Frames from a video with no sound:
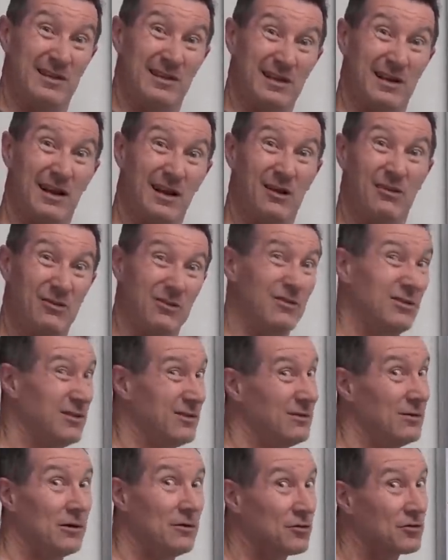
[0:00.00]
you know,
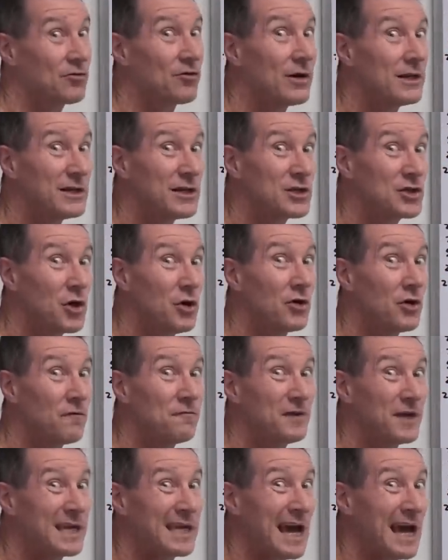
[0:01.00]
I'll threaten to turn
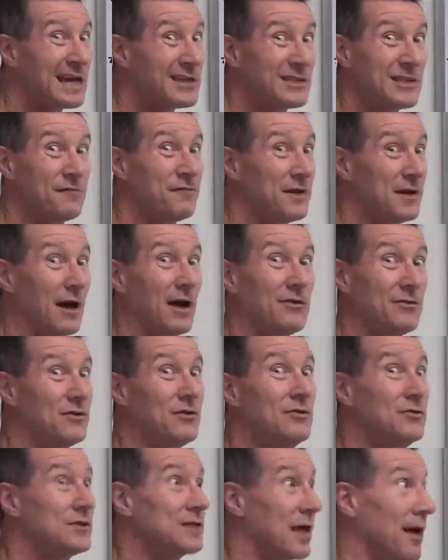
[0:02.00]
off your gas if you don't
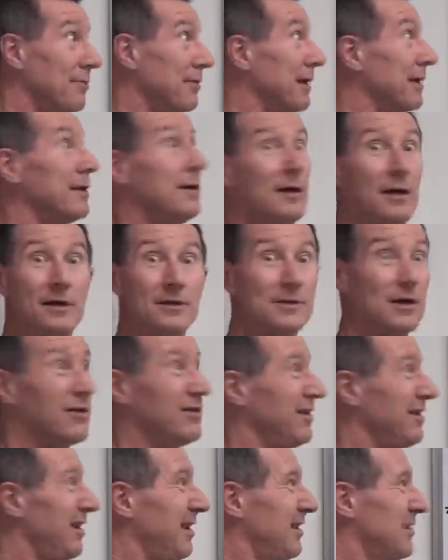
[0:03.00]
do something. So
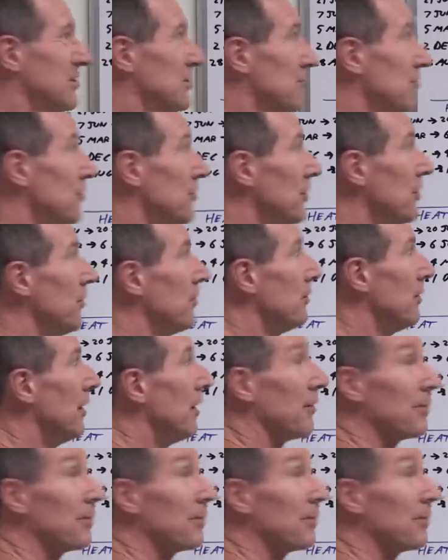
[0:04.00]
yeah, screw you.